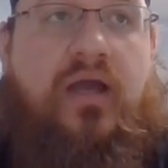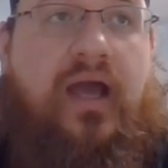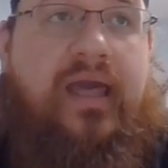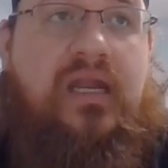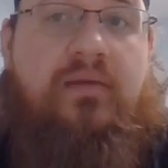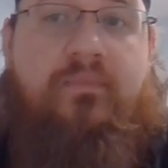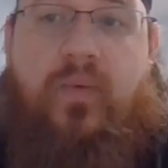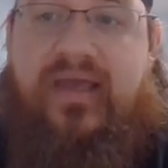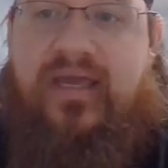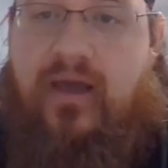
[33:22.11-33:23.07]
I end up
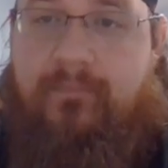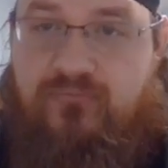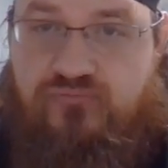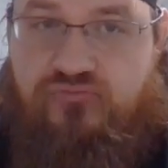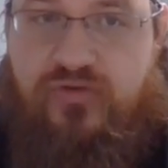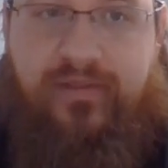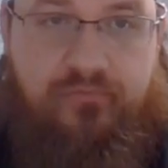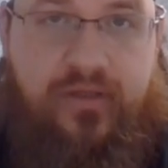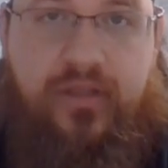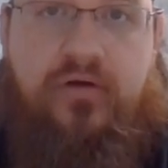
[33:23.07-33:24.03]
waking up really
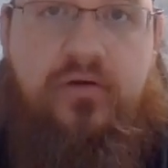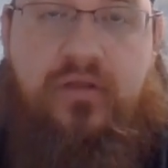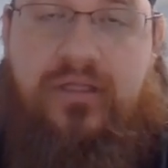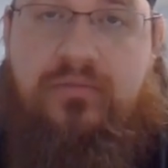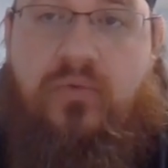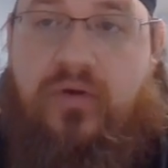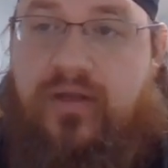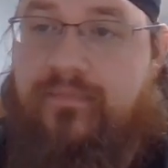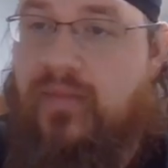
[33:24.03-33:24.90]
really early in the morning.